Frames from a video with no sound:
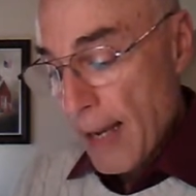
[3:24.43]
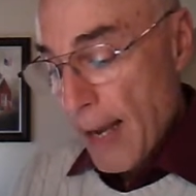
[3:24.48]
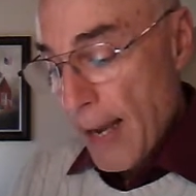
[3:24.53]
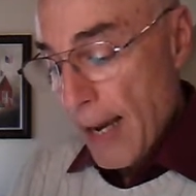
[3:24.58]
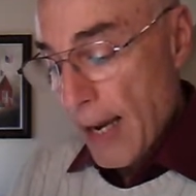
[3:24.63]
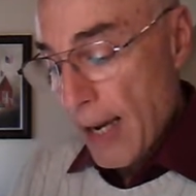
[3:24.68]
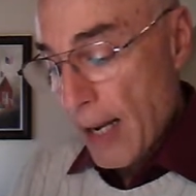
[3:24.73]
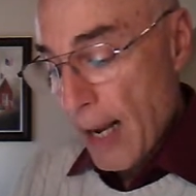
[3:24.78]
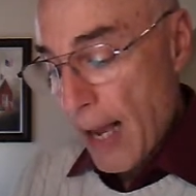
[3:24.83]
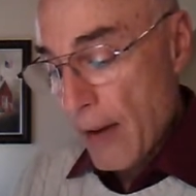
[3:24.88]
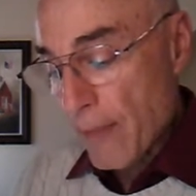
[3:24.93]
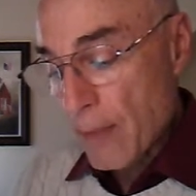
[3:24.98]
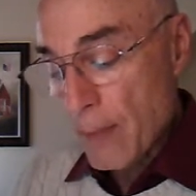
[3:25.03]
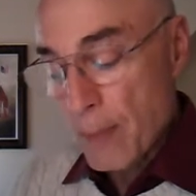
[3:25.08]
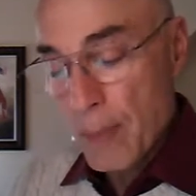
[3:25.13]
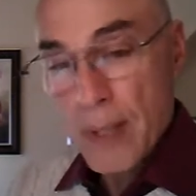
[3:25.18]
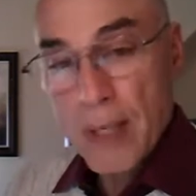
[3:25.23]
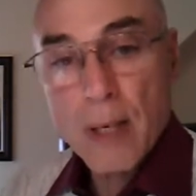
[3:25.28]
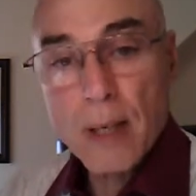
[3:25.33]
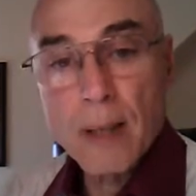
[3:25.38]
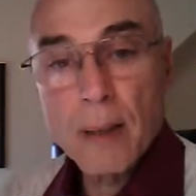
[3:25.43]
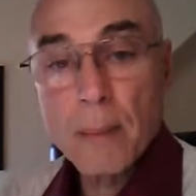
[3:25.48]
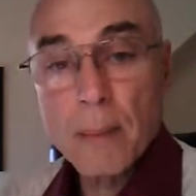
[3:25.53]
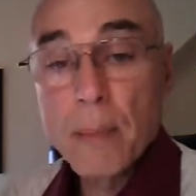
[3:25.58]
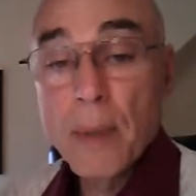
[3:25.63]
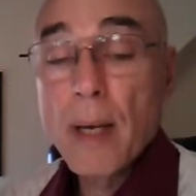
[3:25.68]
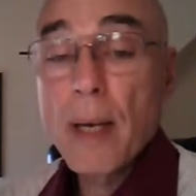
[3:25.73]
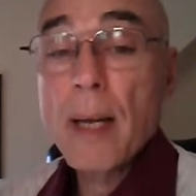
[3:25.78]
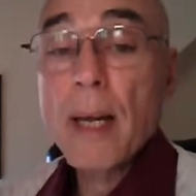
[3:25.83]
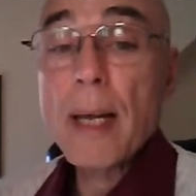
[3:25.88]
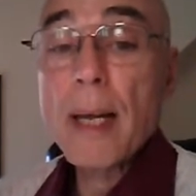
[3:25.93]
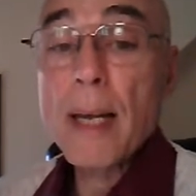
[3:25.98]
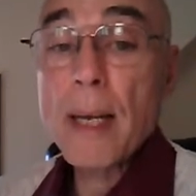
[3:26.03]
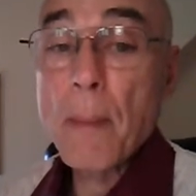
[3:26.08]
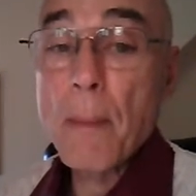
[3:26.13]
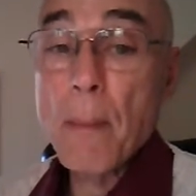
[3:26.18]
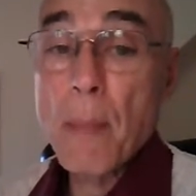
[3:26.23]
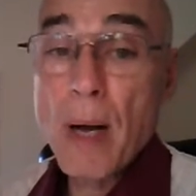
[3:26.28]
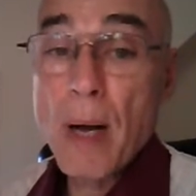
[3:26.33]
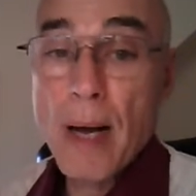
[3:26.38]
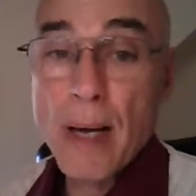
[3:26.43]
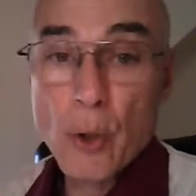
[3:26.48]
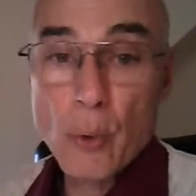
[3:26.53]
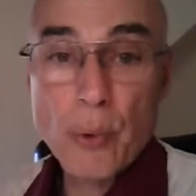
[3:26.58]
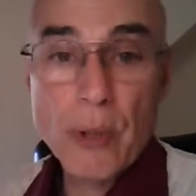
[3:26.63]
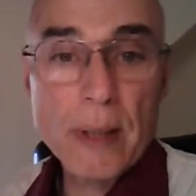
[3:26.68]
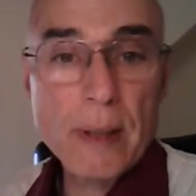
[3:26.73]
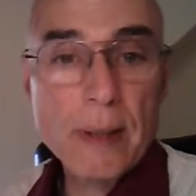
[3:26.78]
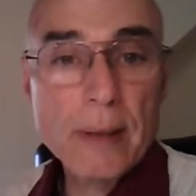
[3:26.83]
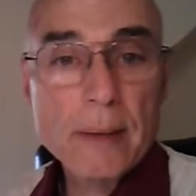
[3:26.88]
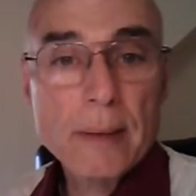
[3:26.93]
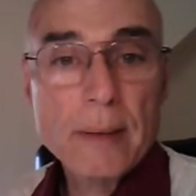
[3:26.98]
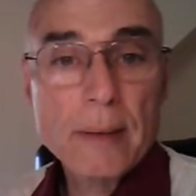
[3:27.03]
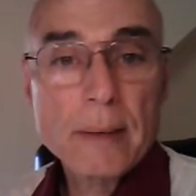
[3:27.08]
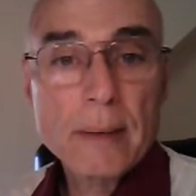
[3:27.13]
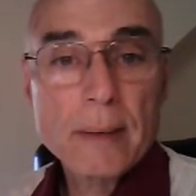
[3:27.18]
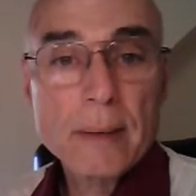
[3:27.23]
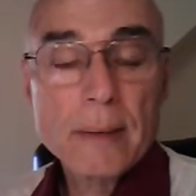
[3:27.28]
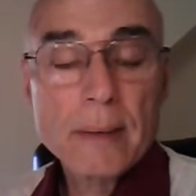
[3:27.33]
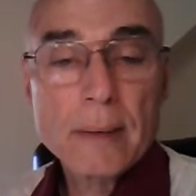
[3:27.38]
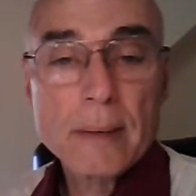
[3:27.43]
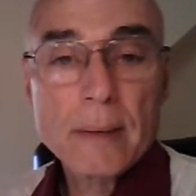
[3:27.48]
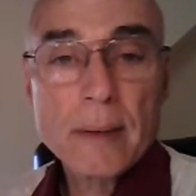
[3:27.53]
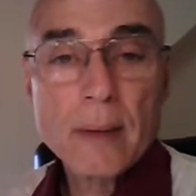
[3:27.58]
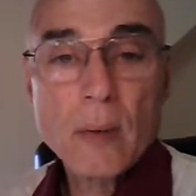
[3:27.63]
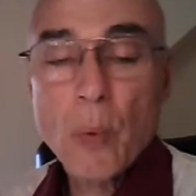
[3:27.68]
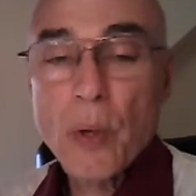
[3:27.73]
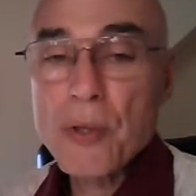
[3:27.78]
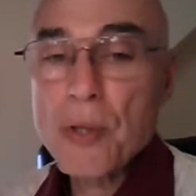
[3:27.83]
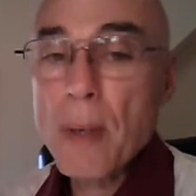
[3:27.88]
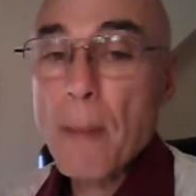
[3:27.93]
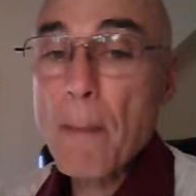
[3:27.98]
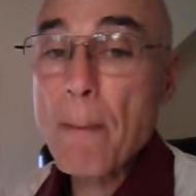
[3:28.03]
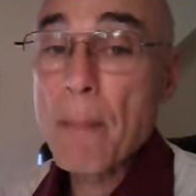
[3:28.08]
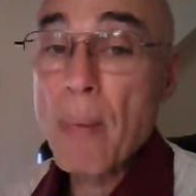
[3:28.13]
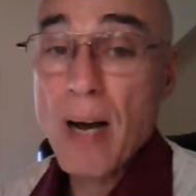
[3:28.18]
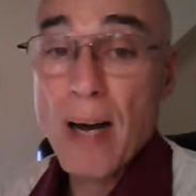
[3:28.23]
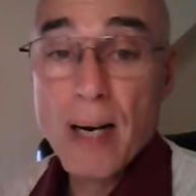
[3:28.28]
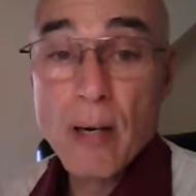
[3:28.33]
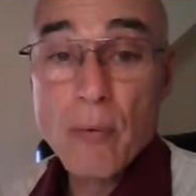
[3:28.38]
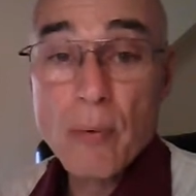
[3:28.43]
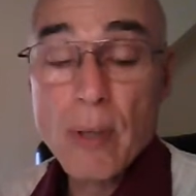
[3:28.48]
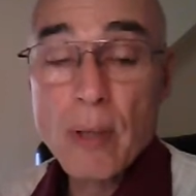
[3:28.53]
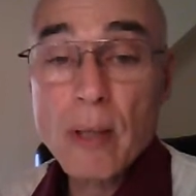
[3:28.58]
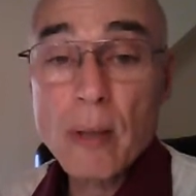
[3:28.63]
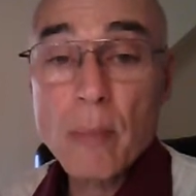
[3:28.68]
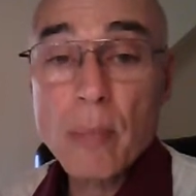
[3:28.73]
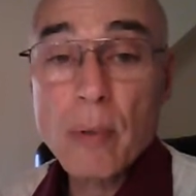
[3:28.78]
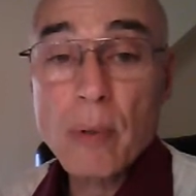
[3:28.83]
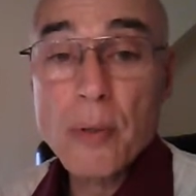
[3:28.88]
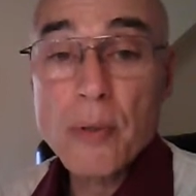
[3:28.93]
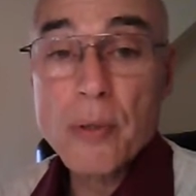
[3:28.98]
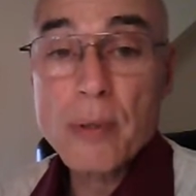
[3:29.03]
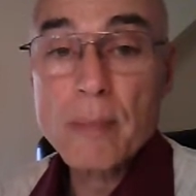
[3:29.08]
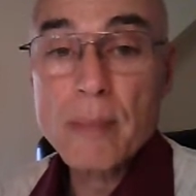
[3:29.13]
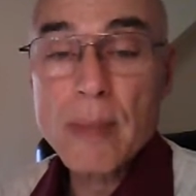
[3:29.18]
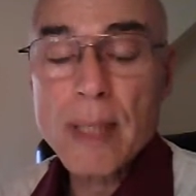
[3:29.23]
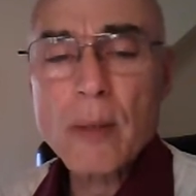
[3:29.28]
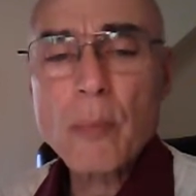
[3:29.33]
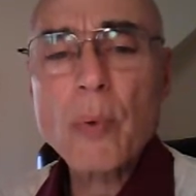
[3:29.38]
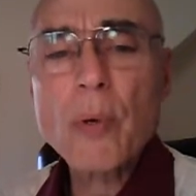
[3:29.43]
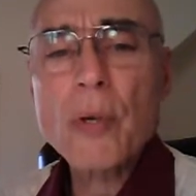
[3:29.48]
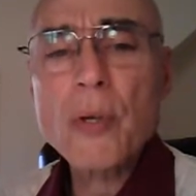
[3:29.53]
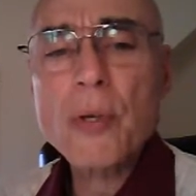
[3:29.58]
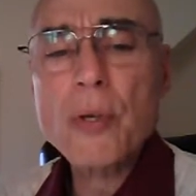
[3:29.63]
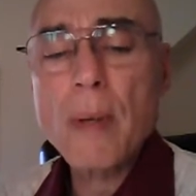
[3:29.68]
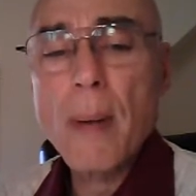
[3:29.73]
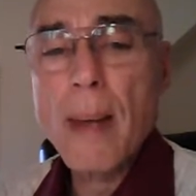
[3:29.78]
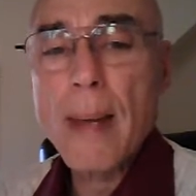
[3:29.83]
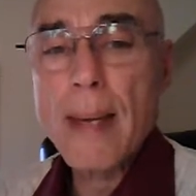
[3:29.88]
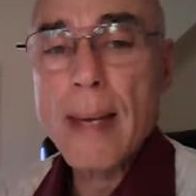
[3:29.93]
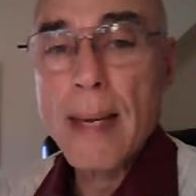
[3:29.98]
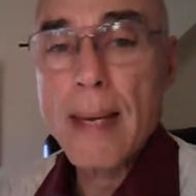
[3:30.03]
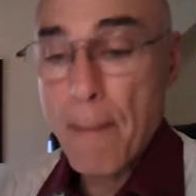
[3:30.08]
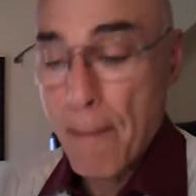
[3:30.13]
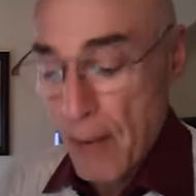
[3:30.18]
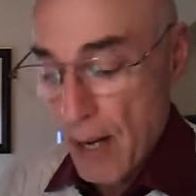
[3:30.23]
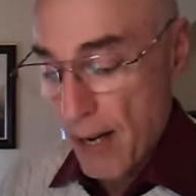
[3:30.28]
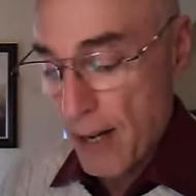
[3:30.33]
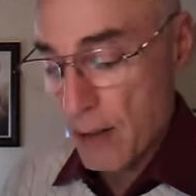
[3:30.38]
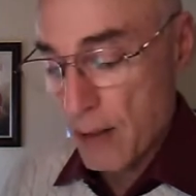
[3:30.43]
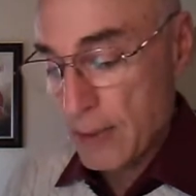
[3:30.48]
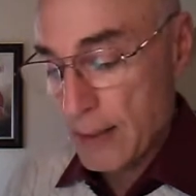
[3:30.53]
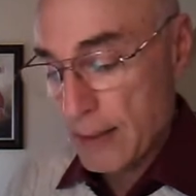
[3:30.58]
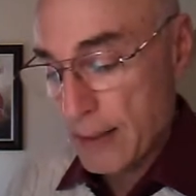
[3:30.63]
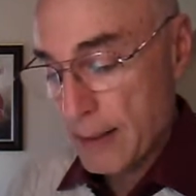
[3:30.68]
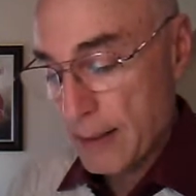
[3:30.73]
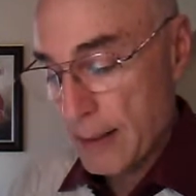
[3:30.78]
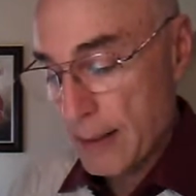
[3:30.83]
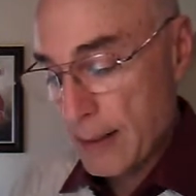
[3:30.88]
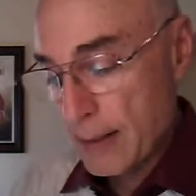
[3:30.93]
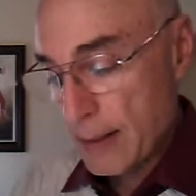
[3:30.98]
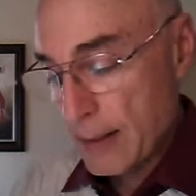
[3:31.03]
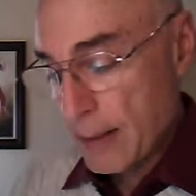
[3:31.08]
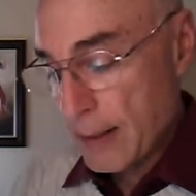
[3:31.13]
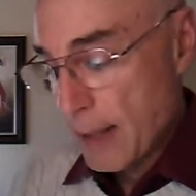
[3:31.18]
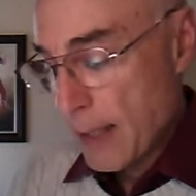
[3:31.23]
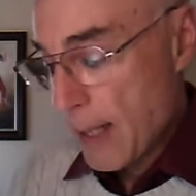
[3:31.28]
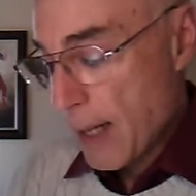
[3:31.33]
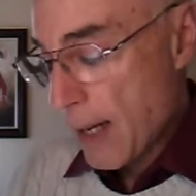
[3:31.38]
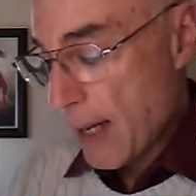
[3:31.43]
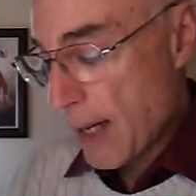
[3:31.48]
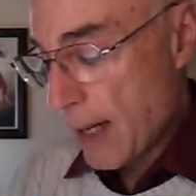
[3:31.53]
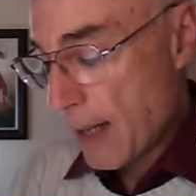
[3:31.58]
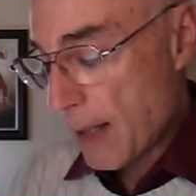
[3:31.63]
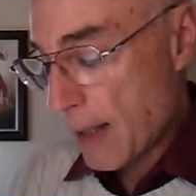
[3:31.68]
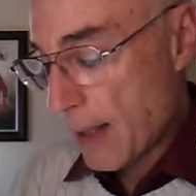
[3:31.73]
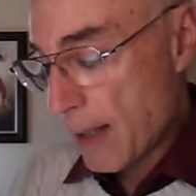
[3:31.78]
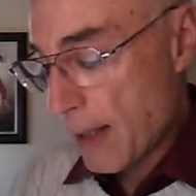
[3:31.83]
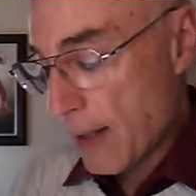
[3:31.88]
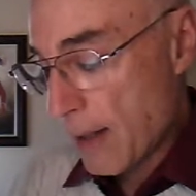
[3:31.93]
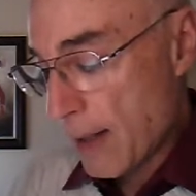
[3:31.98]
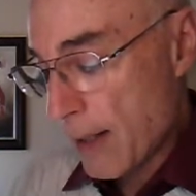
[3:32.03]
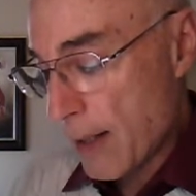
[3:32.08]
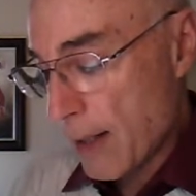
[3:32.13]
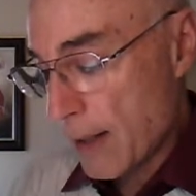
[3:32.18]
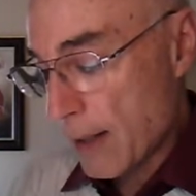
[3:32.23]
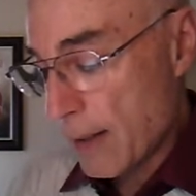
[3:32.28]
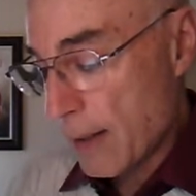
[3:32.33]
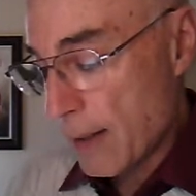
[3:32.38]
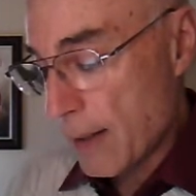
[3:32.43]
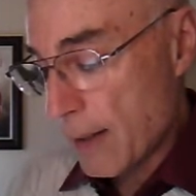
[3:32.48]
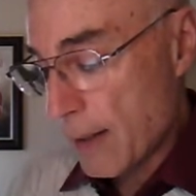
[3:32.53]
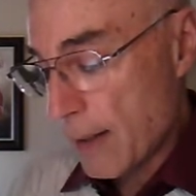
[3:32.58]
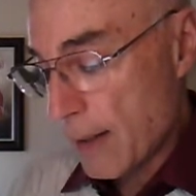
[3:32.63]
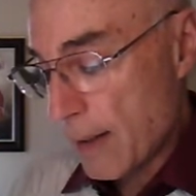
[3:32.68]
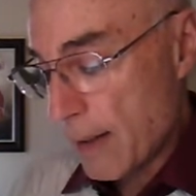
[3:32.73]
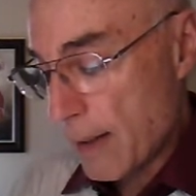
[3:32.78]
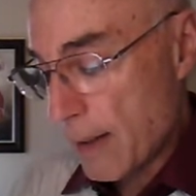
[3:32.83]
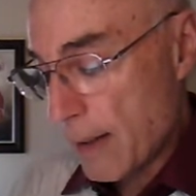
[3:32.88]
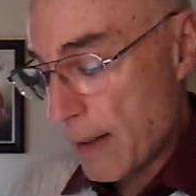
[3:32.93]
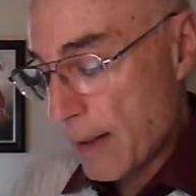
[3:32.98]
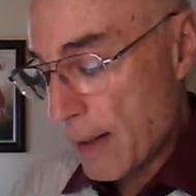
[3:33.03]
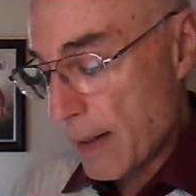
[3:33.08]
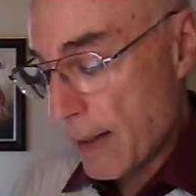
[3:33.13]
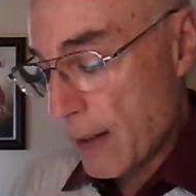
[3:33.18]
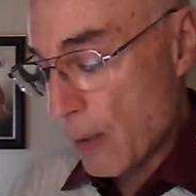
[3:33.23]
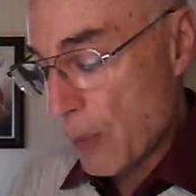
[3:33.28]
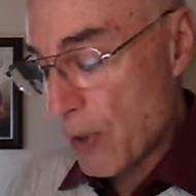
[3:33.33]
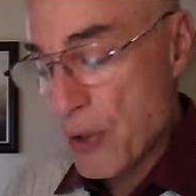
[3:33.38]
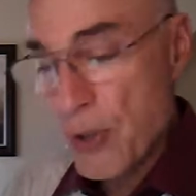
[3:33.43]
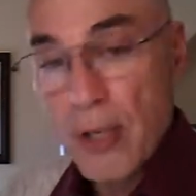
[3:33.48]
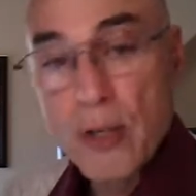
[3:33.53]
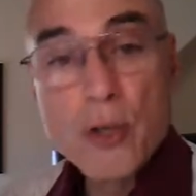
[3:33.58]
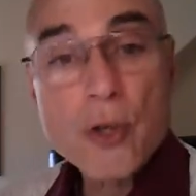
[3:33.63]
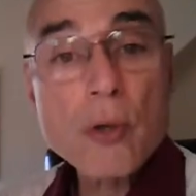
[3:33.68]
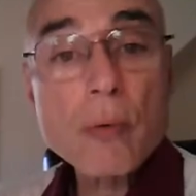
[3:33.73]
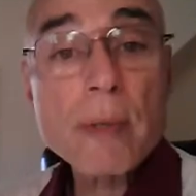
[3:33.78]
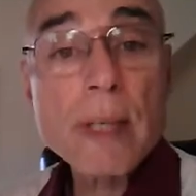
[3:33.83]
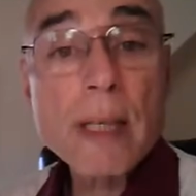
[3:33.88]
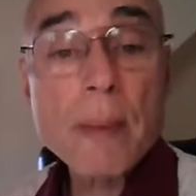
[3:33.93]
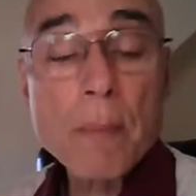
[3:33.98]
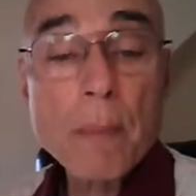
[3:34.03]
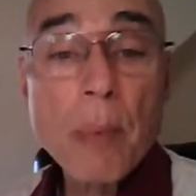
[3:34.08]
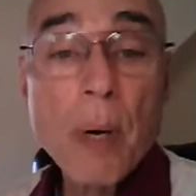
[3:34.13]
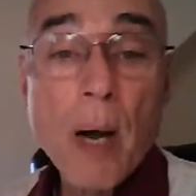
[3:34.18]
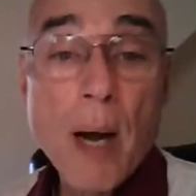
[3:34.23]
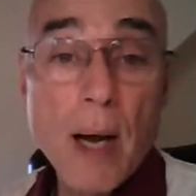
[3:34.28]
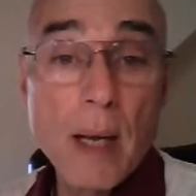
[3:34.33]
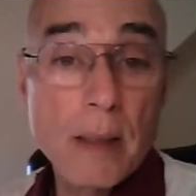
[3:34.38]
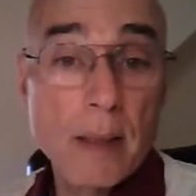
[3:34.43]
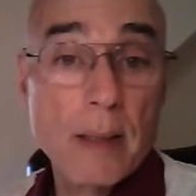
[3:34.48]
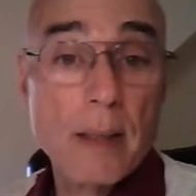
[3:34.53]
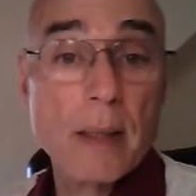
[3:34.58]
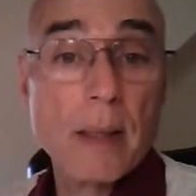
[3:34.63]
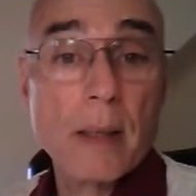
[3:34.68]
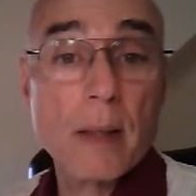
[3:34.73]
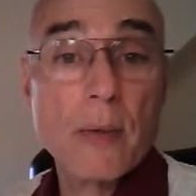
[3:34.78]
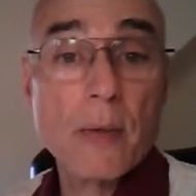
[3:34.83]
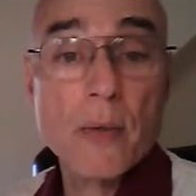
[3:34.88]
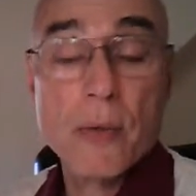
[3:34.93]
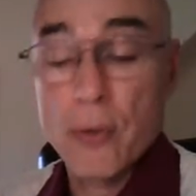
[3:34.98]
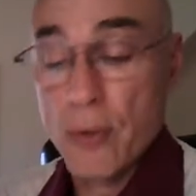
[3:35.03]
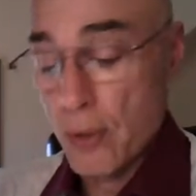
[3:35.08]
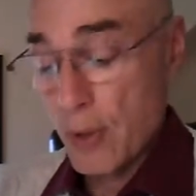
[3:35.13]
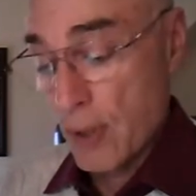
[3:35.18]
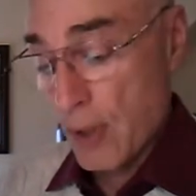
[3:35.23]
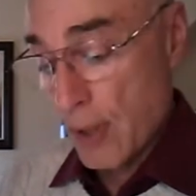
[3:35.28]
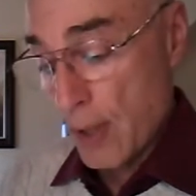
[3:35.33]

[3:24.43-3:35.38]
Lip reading: having become immoderate. It wasn't moderate liberalism, it was immoderate. And that it was extreme politics,